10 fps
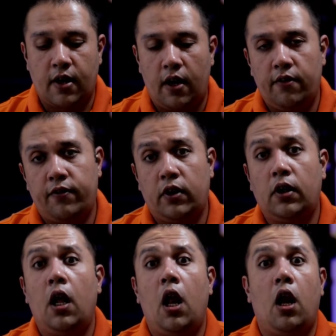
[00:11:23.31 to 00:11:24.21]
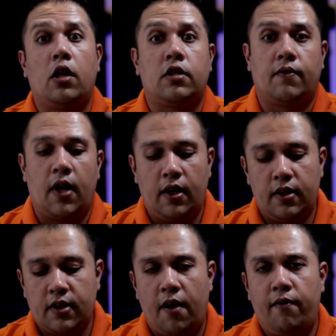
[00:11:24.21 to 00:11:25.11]
Colorful, lots of
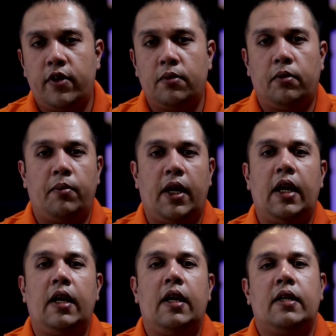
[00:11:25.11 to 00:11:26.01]
colors. Comfortable meaning